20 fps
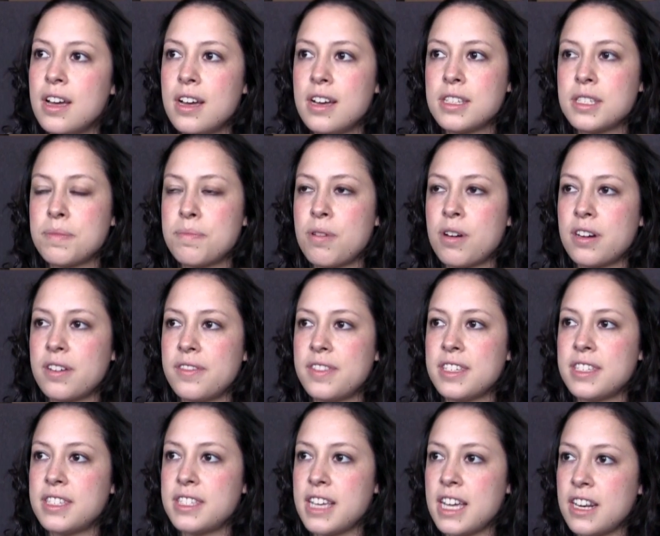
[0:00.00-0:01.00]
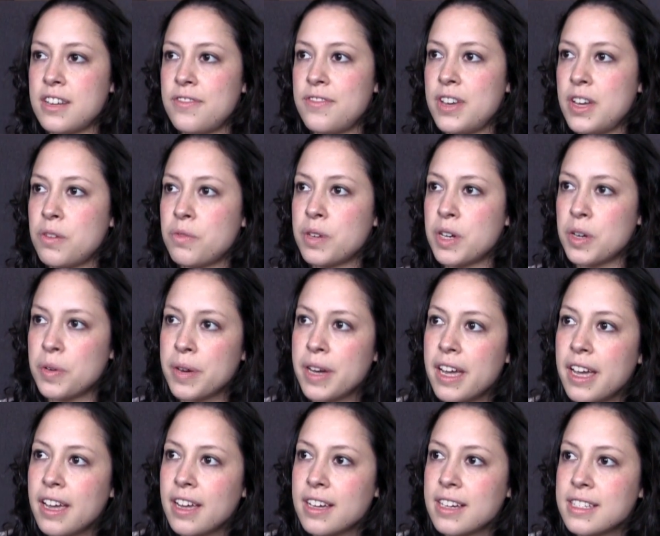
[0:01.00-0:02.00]
as a part of the Santa Fe
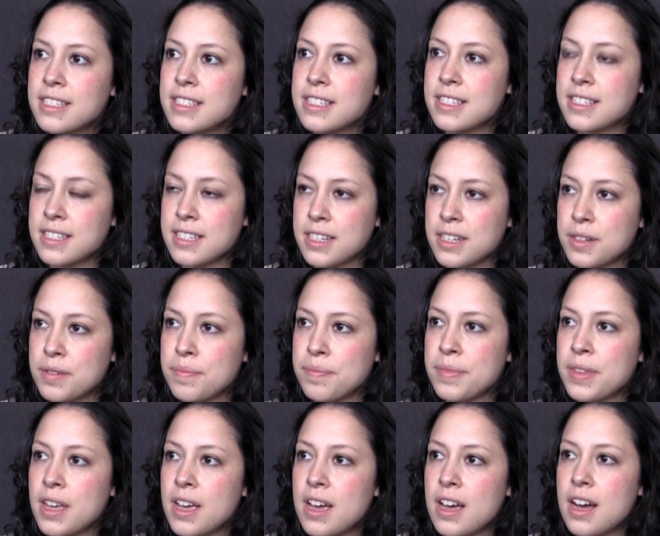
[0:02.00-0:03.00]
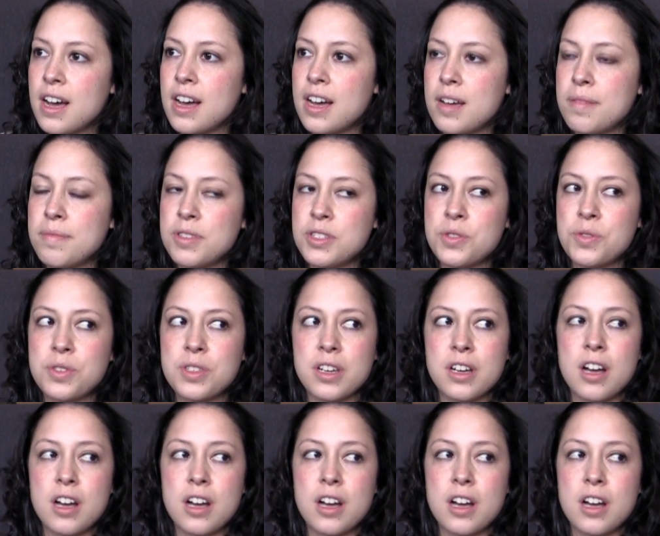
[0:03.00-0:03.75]
Railway system. This was a